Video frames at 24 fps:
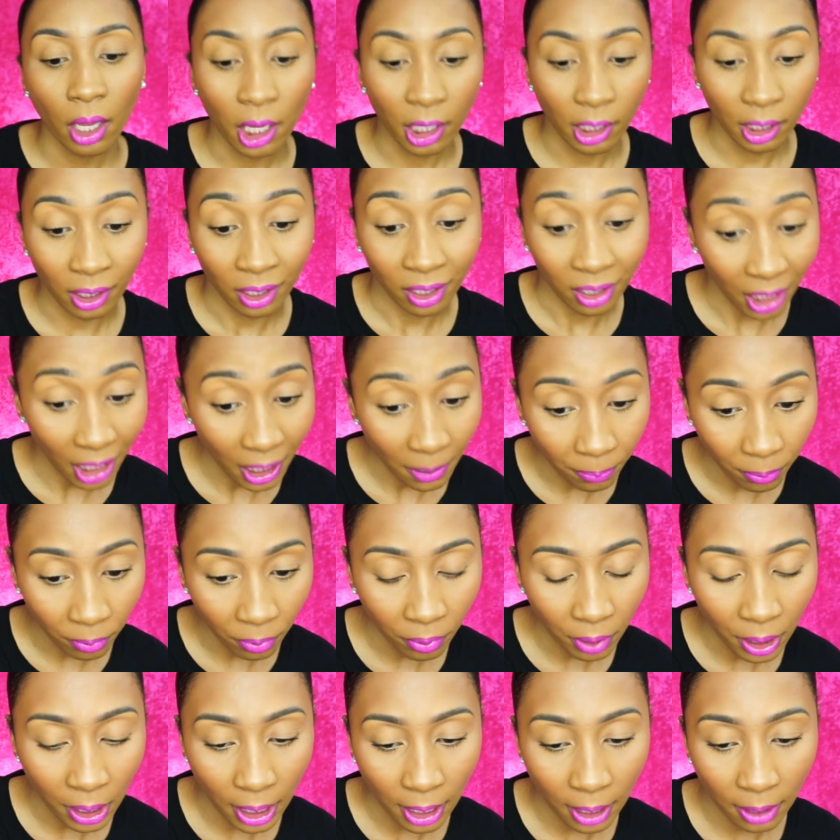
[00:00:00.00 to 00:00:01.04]
is a
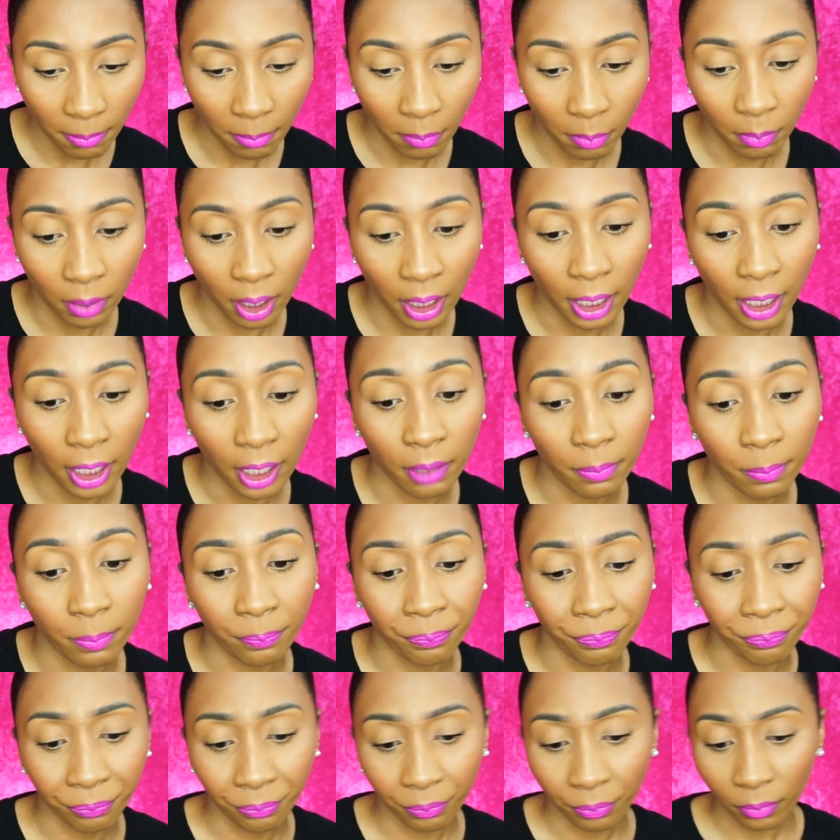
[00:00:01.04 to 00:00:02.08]
staple in my
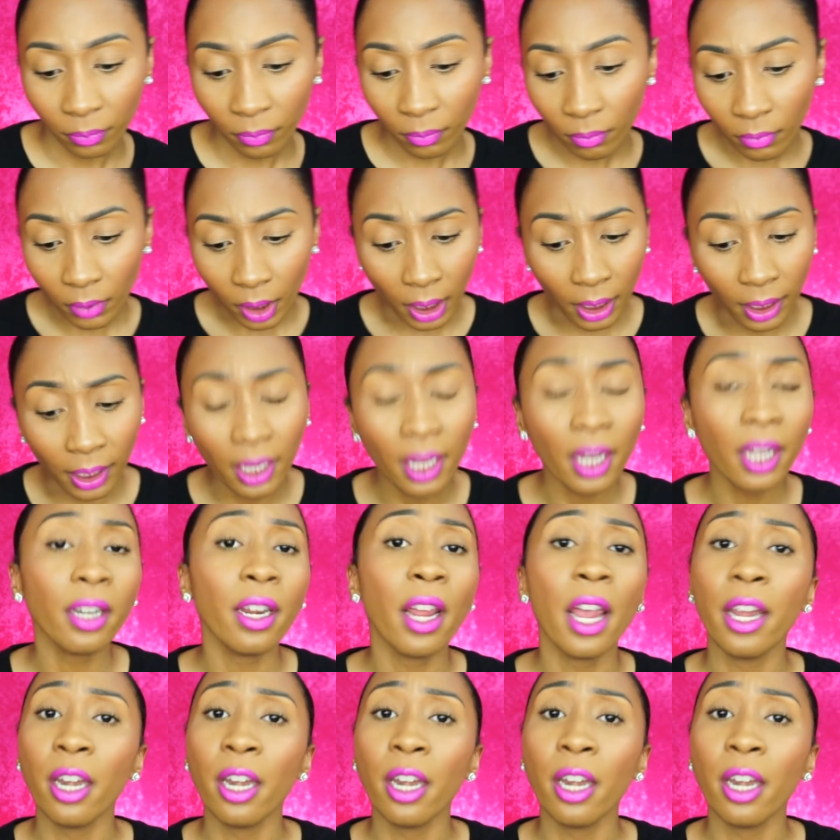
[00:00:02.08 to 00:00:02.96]
kit